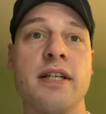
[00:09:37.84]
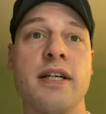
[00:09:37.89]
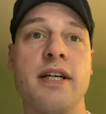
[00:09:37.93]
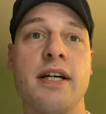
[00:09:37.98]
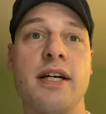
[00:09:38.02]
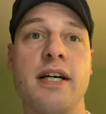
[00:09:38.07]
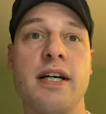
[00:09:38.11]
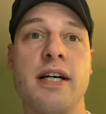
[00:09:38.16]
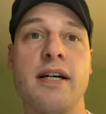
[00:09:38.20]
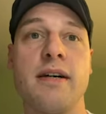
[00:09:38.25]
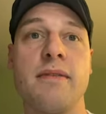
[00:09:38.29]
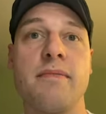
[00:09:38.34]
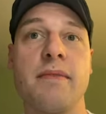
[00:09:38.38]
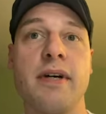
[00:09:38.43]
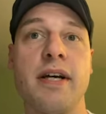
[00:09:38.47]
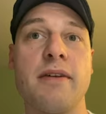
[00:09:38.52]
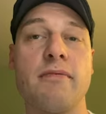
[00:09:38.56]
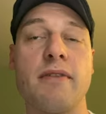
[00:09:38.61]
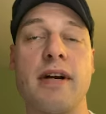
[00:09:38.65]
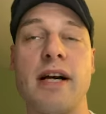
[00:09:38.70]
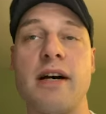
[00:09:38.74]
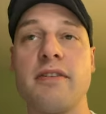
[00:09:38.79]

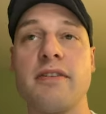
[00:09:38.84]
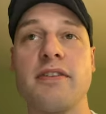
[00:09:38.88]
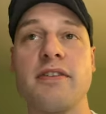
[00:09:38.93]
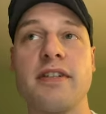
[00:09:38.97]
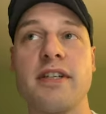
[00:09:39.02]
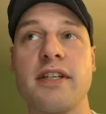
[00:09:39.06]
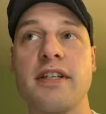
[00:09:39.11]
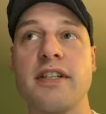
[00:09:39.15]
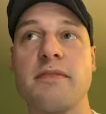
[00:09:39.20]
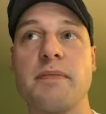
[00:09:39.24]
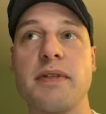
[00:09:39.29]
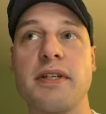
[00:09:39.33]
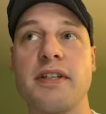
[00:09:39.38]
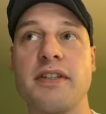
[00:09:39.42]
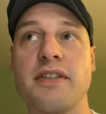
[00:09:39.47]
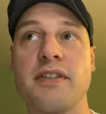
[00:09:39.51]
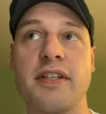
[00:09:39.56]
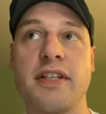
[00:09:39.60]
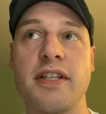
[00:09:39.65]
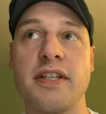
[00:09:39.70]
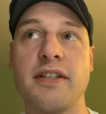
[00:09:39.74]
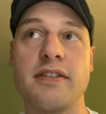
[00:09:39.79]
in round six because
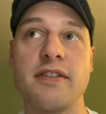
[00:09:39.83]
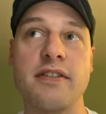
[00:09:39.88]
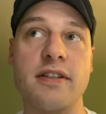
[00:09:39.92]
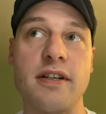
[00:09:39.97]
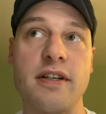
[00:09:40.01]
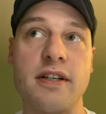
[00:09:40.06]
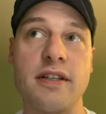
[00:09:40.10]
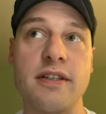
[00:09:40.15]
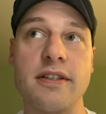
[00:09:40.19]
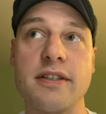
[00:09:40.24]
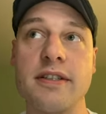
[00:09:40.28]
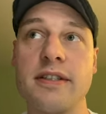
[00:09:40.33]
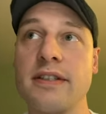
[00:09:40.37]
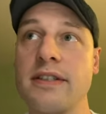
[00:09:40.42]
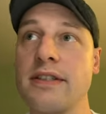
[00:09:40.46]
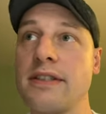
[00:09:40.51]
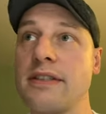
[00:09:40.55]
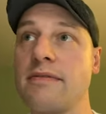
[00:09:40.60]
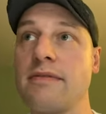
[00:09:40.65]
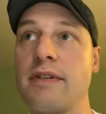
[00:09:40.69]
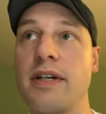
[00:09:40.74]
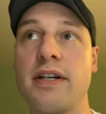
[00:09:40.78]
they're getting slaughtered.
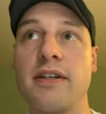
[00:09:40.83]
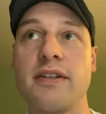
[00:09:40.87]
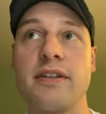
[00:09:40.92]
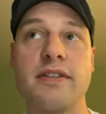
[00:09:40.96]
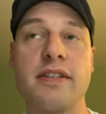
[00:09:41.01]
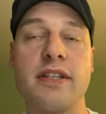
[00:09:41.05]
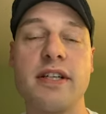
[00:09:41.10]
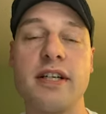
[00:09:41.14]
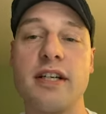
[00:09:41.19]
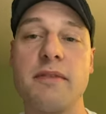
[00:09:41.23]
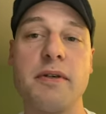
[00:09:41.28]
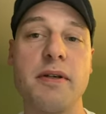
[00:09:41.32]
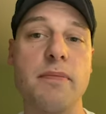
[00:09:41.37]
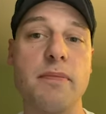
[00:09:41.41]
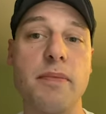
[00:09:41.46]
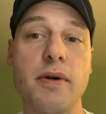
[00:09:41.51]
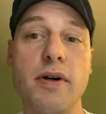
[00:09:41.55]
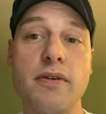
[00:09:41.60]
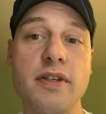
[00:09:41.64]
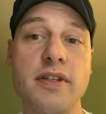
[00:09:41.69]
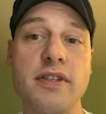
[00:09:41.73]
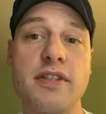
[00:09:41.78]
Well, there's not going to be a
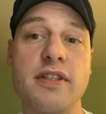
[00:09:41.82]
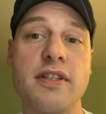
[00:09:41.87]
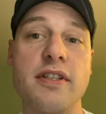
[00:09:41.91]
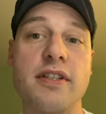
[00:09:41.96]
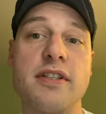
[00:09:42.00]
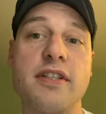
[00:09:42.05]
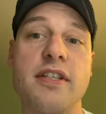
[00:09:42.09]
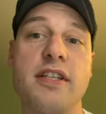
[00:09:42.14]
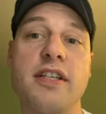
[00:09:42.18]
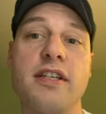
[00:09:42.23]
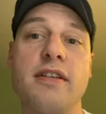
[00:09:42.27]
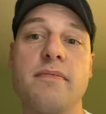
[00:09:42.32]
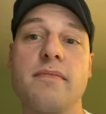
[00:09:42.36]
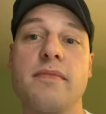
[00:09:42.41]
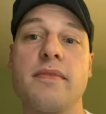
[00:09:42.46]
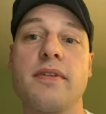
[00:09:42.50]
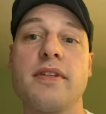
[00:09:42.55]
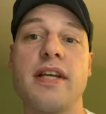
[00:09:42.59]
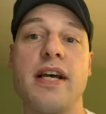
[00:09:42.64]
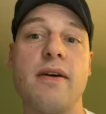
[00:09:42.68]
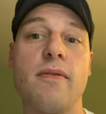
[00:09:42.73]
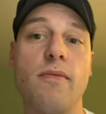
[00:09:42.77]
bonus to the
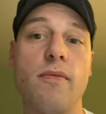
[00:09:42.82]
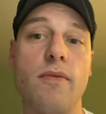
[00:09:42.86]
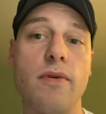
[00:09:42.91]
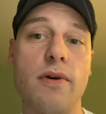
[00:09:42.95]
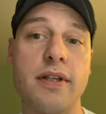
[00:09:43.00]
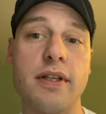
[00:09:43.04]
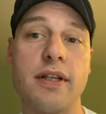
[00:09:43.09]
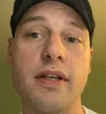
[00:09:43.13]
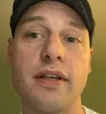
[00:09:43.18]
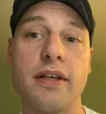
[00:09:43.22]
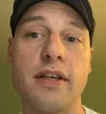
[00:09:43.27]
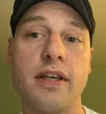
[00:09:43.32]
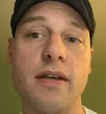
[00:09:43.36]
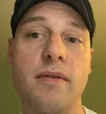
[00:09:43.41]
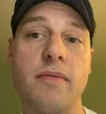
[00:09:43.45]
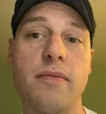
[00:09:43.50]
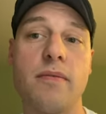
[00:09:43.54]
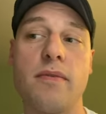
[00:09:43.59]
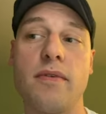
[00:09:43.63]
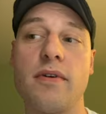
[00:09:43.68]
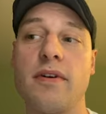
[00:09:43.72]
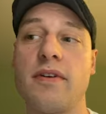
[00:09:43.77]
team that won that
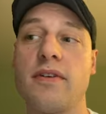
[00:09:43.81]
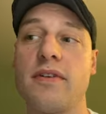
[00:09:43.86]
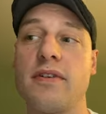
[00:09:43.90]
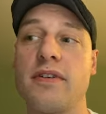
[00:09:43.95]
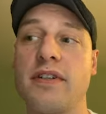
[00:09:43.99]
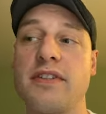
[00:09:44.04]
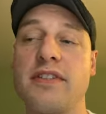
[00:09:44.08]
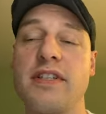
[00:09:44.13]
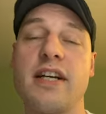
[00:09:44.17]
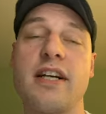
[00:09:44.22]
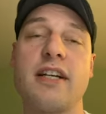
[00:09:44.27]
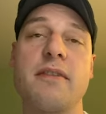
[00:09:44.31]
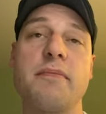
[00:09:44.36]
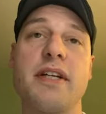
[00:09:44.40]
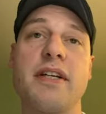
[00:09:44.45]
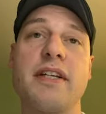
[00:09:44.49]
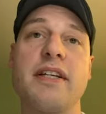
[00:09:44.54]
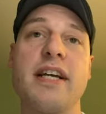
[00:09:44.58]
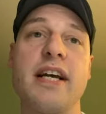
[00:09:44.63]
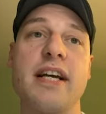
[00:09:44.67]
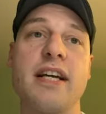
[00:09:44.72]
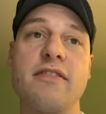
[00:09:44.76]
game, or there's not going to be a
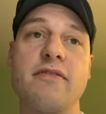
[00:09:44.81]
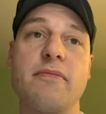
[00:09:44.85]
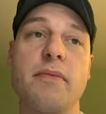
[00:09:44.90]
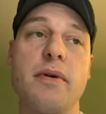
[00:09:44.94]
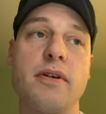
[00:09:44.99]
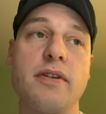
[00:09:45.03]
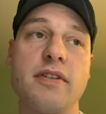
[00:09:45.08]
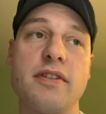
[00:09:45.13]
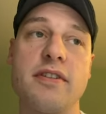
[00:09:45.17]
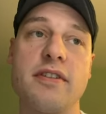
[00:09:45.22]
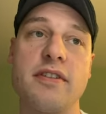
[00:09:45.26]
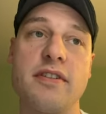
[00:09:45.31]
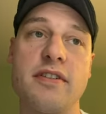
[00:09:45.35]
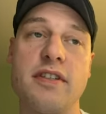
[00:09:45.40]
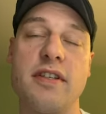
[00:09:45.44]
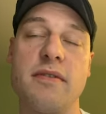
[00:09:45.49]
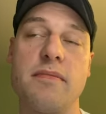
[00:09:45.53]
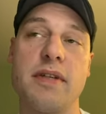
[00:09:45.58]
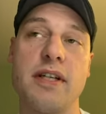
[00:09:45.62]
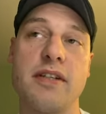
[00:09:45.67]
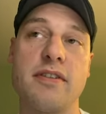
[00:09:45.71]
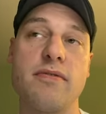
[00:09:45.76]
negative bonus to the
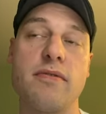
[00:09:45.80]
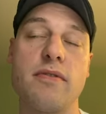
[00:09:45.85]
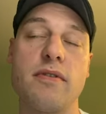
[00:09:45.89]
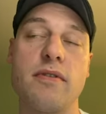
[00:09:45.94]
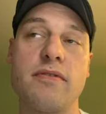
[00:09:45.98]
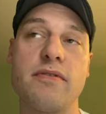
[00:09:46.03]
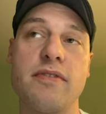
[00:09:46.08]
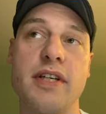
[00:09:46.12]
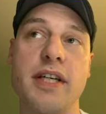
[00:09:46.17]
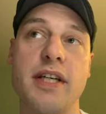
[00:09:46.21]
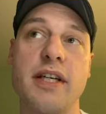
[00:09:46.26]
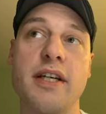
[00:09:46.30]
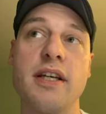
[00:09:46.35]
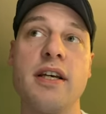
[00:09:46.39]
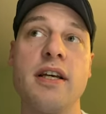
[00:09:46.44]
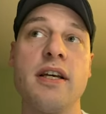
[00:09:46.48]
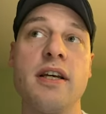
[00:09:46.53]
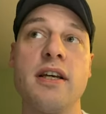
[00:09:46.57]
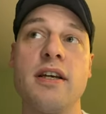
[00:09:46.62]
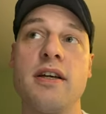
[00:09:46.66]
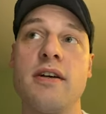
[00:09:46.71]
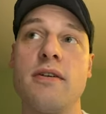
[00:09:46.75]
team that's forfeiting.
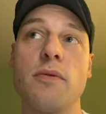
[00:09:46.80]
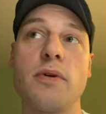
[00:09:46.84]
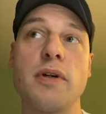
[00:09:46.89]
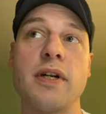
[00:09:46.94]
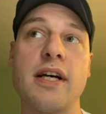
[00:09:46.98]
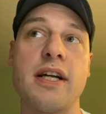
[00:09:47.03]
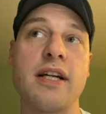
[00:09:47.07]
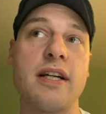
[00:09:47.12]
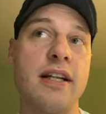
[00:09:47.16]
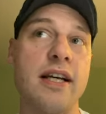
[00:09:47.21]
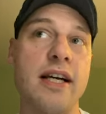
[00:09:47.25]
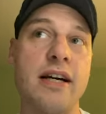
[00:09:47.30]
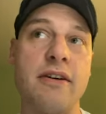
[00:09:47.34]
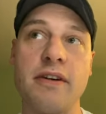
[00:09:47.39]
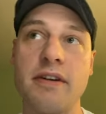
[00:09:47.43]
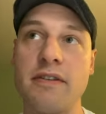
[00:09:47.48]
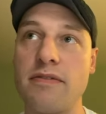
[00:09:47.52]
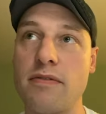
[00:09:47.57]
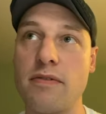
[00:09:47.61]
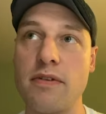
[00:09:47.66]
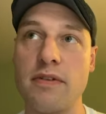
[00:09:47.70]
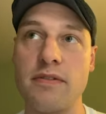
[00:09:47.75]
We're not
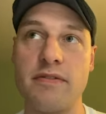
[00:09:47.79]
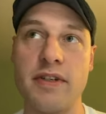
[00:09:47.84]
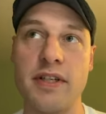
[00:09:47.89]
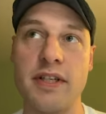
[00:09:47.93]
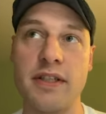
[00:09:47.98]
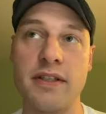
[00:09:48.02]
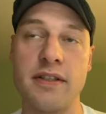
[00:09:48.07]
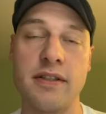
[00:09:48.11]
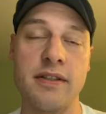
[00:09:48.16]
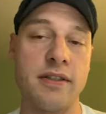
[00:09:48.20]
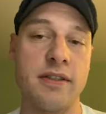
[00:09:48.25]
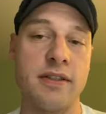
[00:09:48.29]
allowing forfeiting.